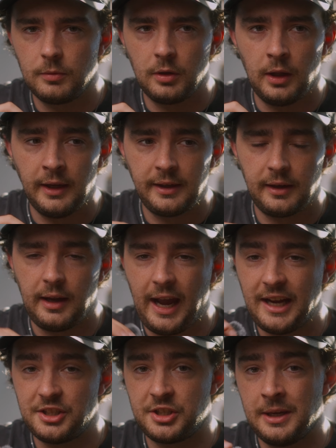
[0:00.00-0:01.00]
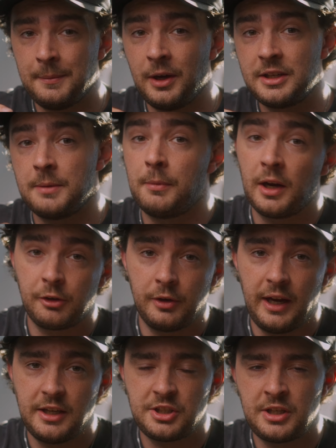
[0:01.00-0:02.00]
like HDMI to micro
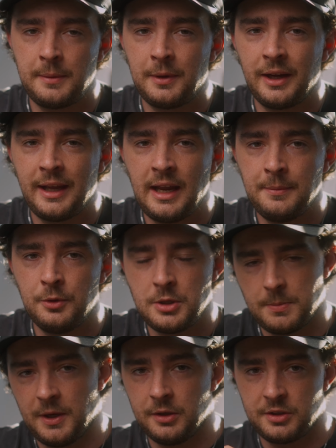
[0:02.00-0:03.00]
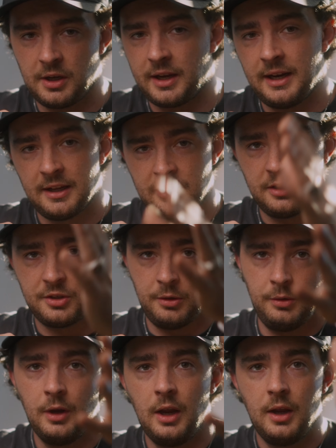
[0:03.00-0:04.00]
HDMI cables because I connect it
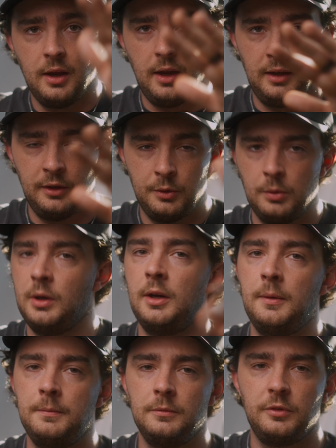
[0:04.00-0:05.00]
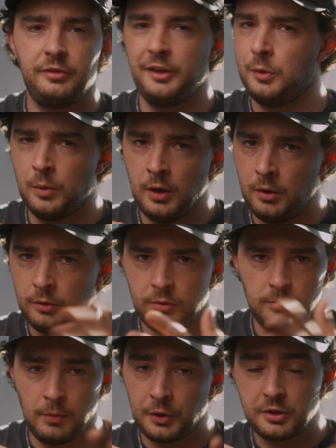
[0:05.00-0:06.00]
to a little field
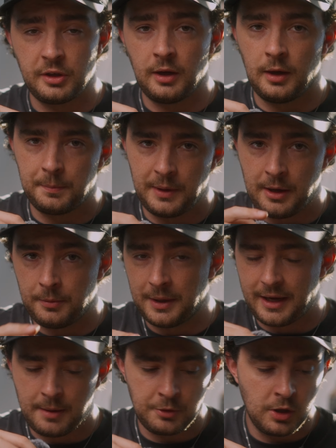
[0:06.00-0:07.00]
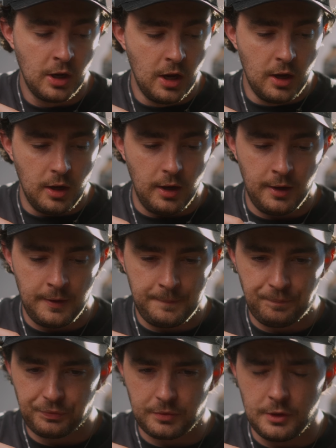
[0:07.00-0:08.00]
world monitor up there on my camera.
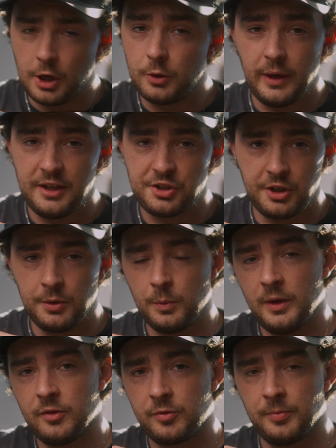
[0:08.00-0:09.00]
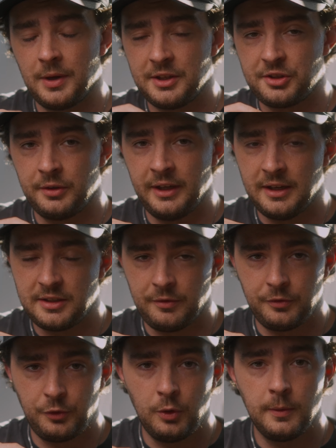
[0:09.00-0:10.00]
No issue with my Sony
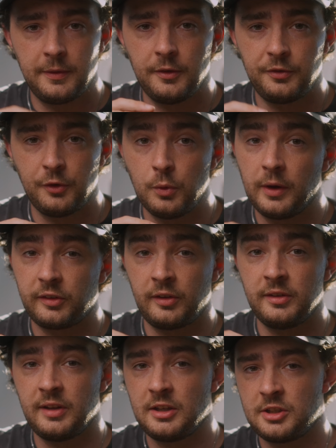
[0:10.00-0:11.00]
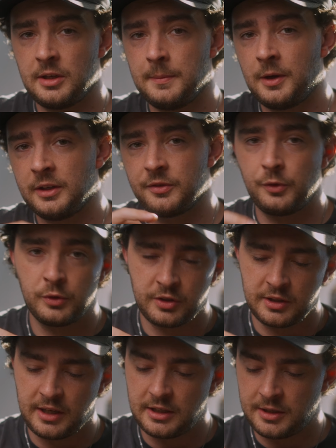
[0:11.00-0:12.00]
a7 IV with the full-size HDMI to
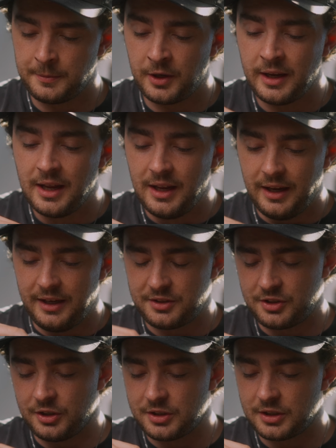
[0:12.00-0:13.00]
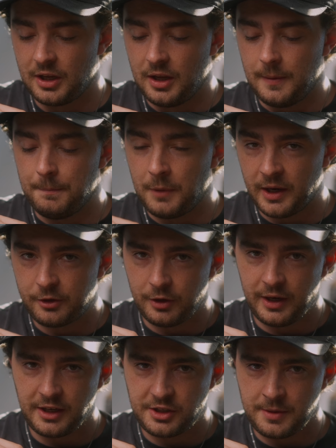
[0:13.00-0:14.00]
full-size HDMI. It's just micro
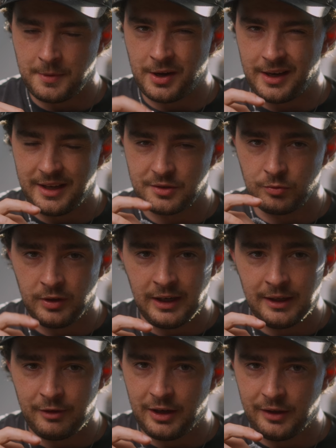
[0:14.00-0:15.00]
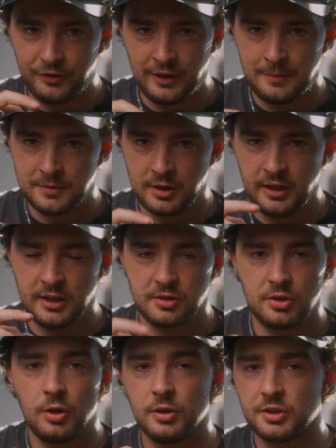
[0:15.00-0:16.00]
HDMI. It's really, really flimsy. It's
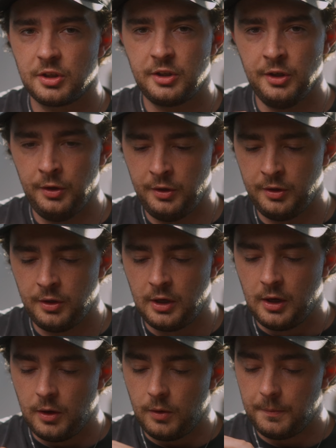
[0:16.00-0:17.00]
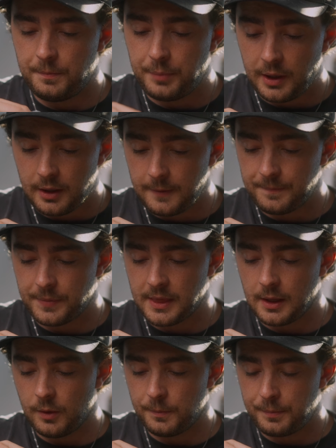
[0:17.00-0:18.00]
not secure, but
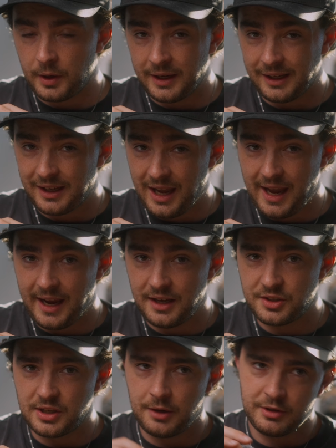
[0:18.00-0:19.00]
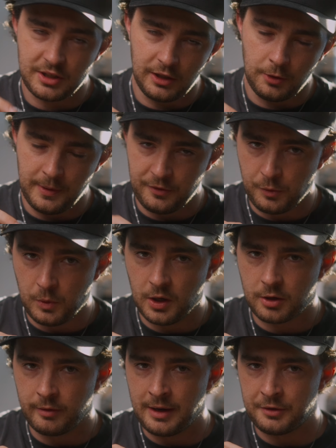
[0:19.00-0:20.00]
buying a cage, there is a little bit of a
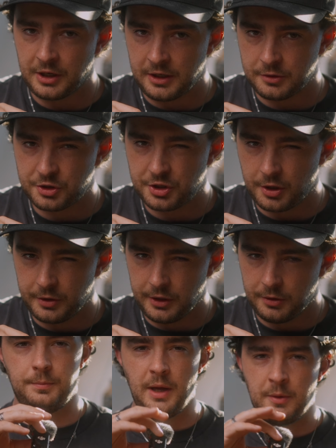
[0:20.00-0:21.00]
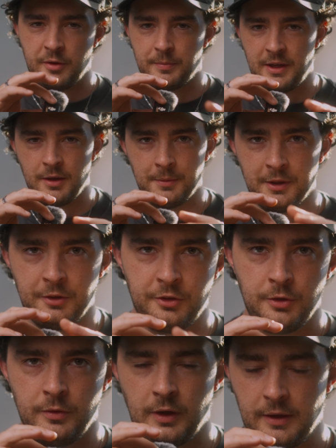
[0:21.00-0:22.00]
workaround, and I'll show you. Bear with me. I'm going to
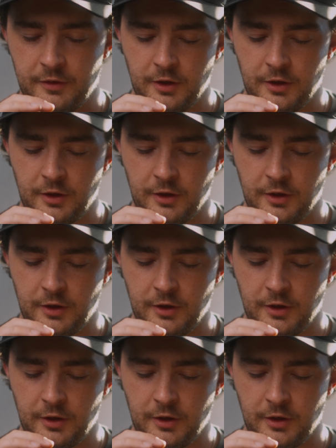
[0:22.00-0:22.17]
do like